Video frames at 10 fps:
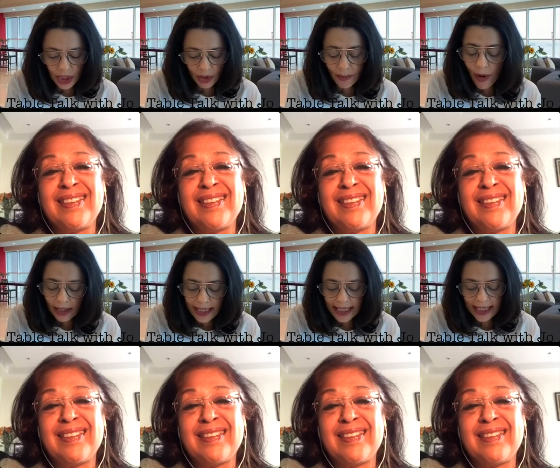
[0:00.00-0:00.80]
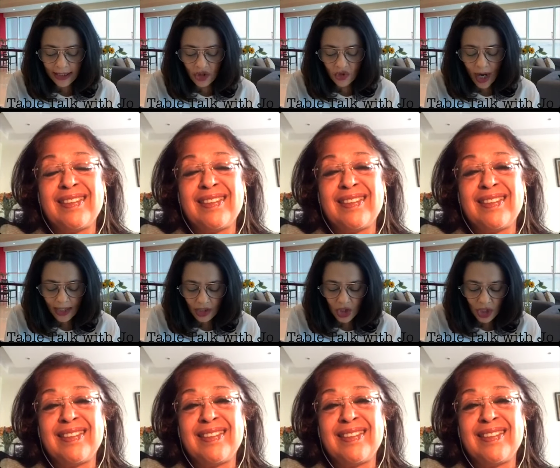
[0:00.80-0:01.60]
Speaker 1: on policy and
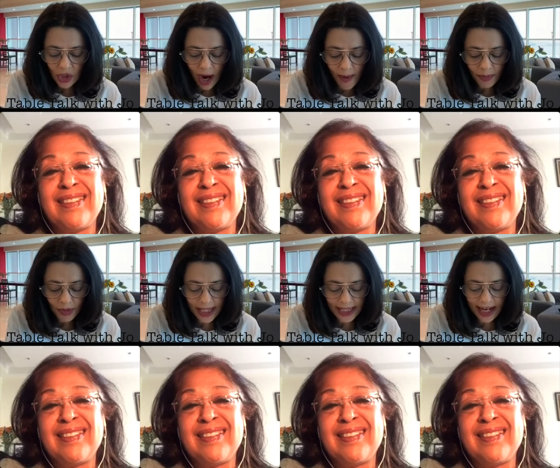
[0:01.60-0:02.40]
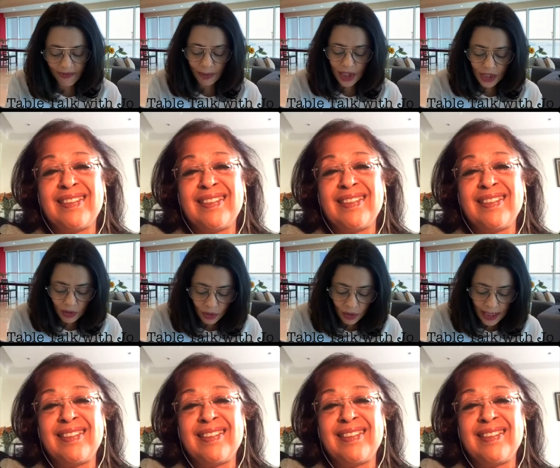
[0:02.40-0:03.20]
strategy to upgrade government
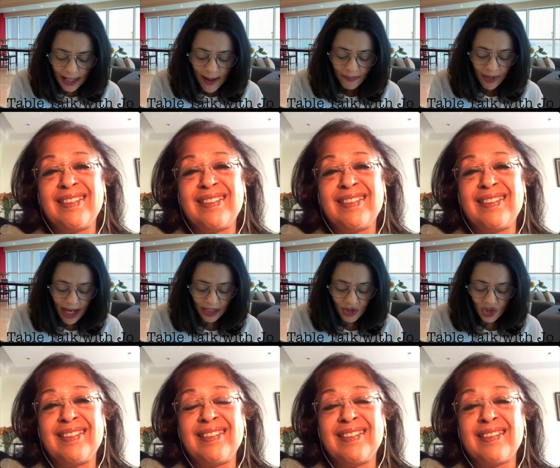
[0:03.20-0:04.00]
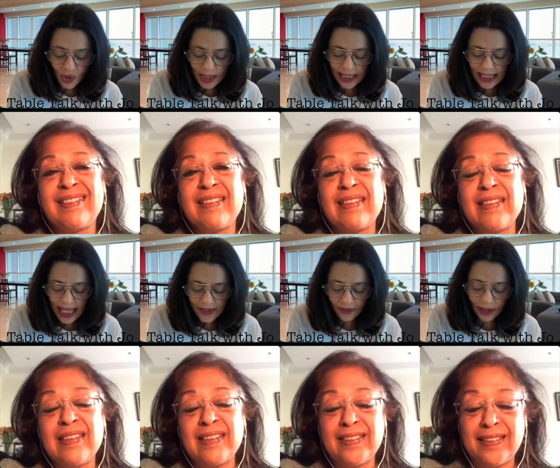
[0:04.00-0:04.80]
schools and ensure
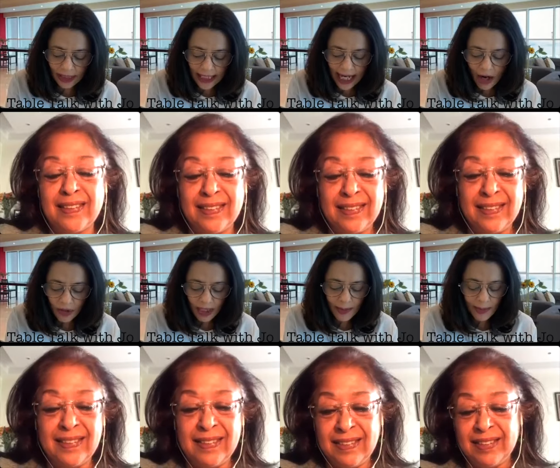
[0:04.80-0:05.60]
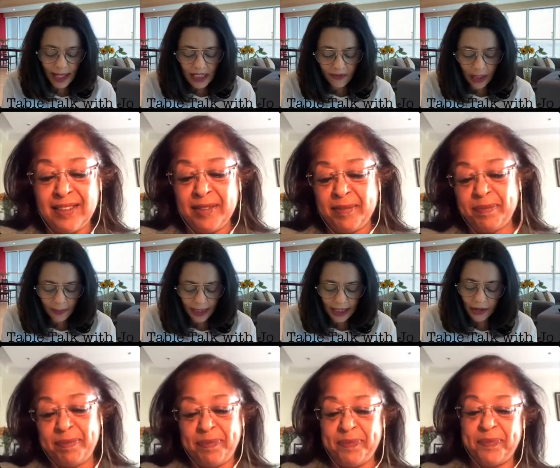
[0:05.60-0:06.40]
successful learning outcomes by
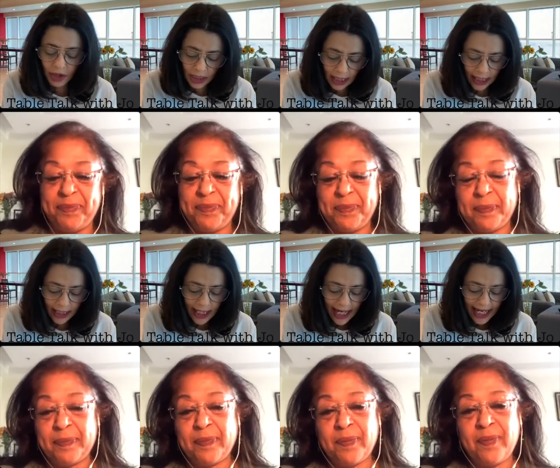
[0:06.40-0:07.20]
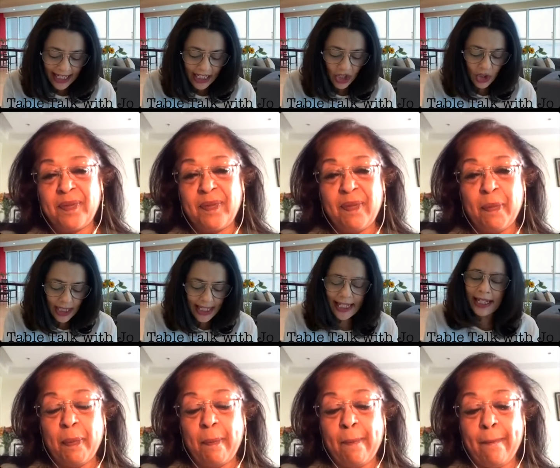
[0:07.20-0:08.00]
developing curricula and teachers'
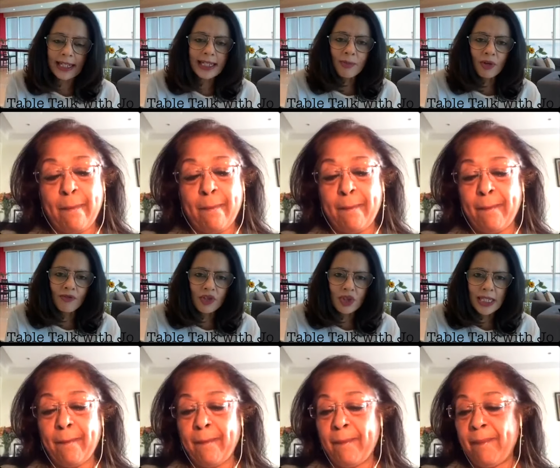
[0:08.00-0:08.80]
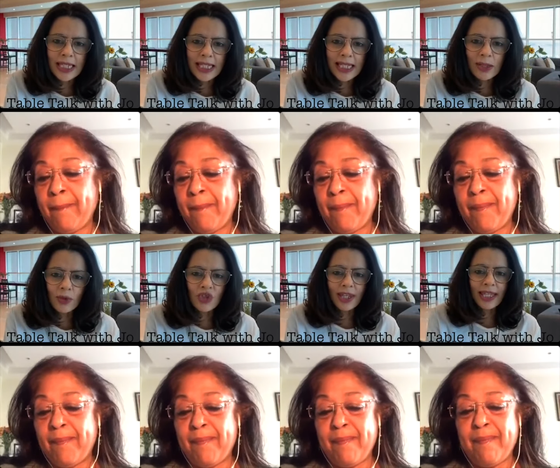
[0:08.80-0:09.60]
skills and proficiencies, which
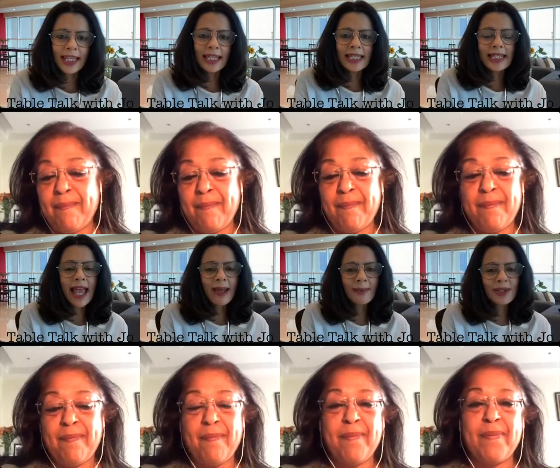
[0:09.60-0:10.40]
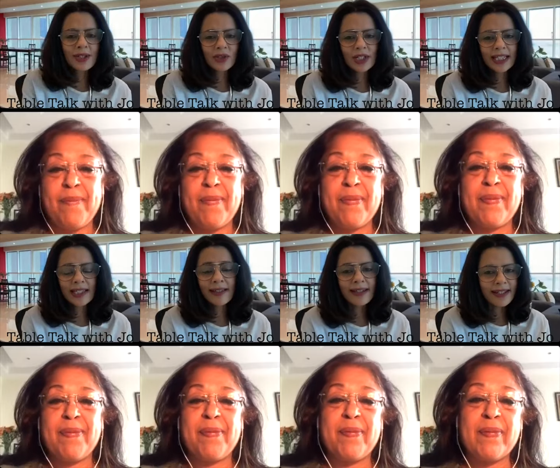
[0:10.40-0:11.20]
I think is absolutely the
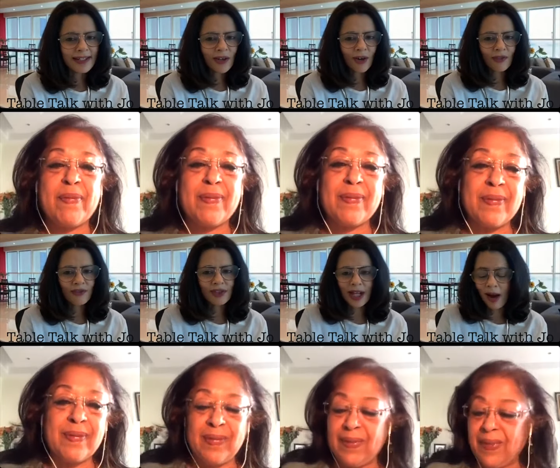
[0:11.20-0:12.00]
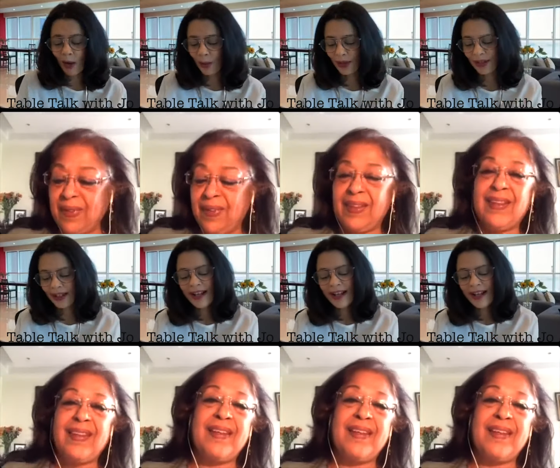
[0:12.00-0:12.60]
need of the hour.